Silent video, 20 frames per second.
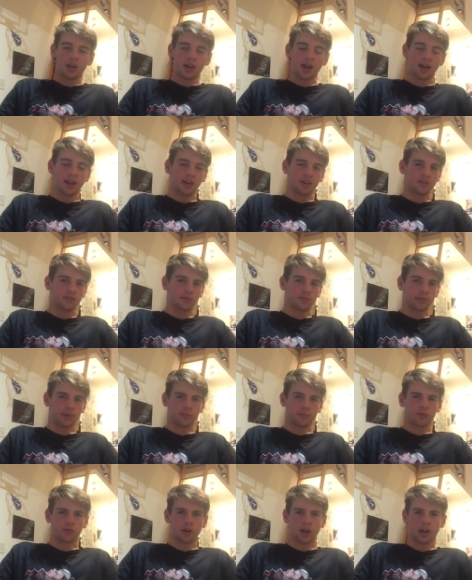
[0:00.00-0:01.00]
I guess is what
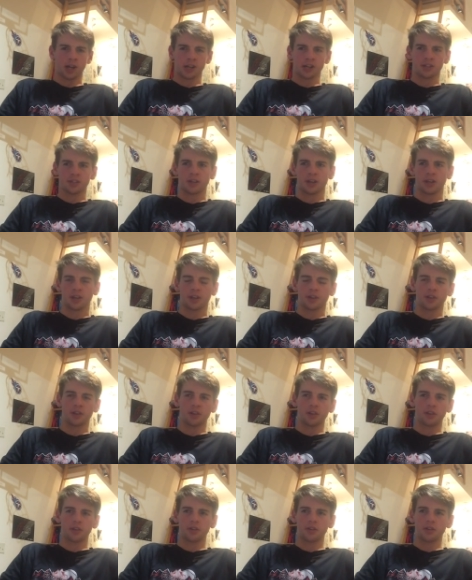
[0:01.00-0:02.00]
I'm trying to say.
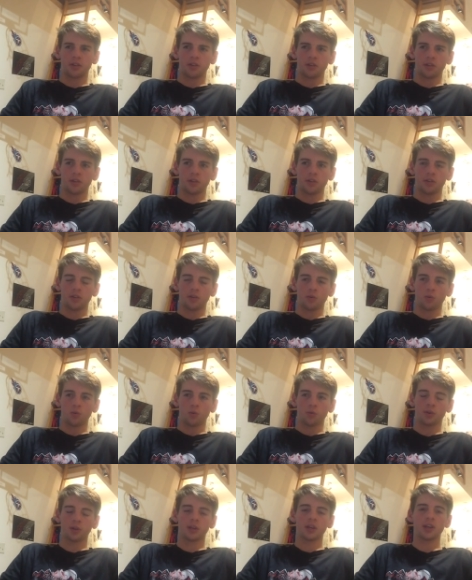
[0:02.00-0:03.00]
That
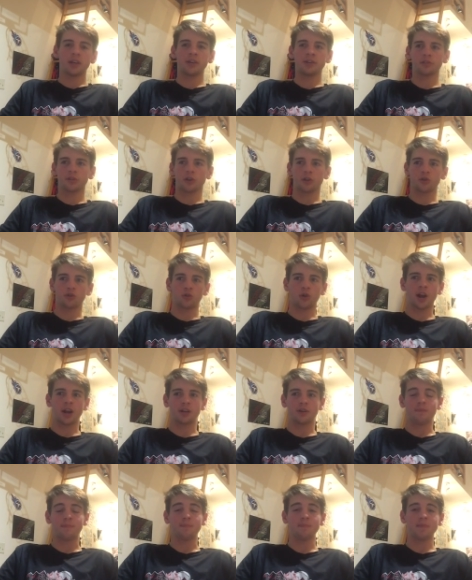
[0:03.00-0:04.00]
the Kings are
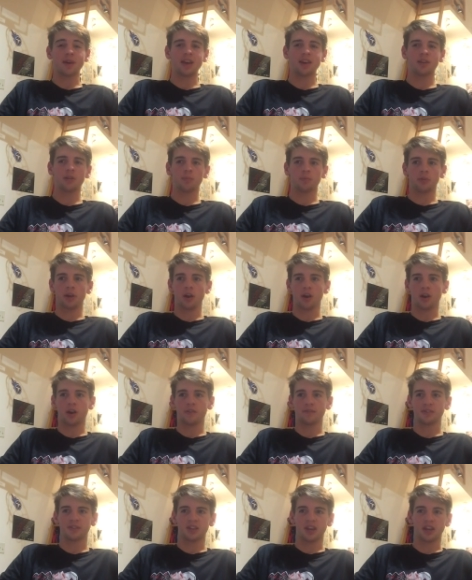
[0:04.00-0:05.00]
trying to make the
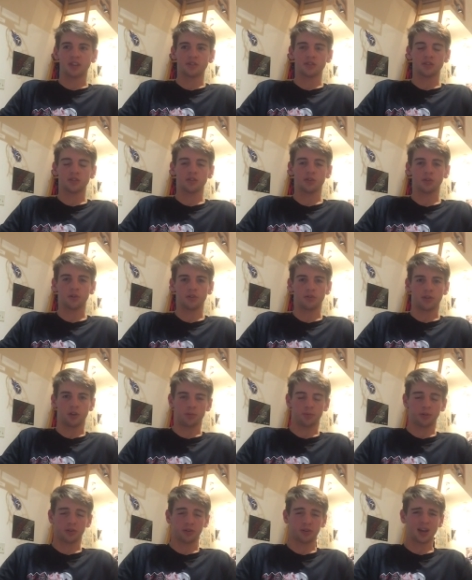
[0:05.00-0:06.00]
playoffs and still
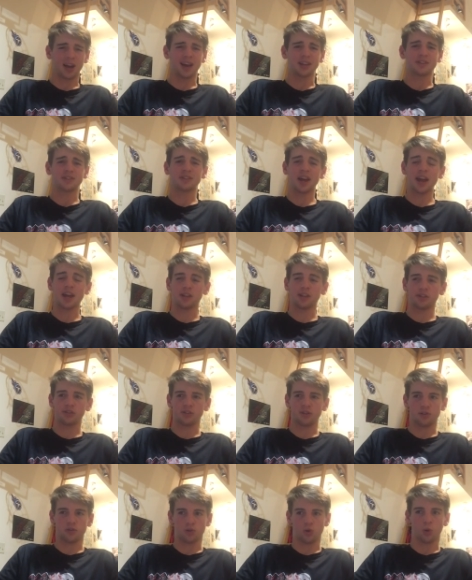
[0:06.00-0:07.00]
develop their guys. That is
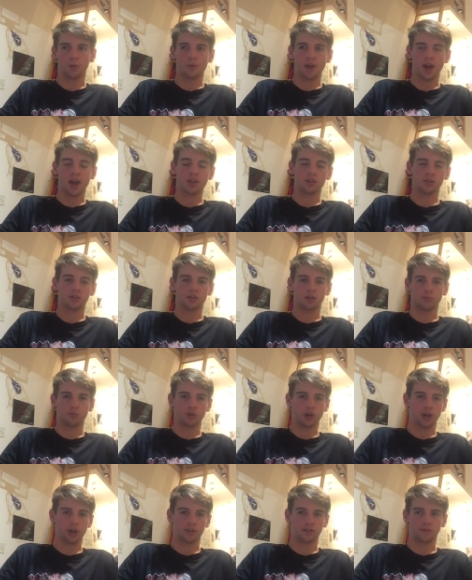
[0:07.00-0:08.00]
their goal. That is their
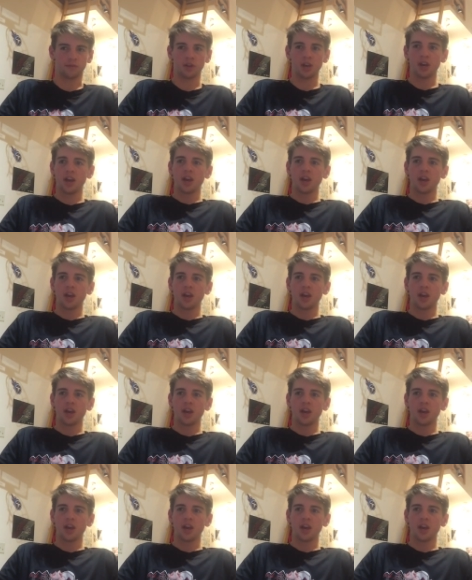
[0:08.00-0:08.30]
objective.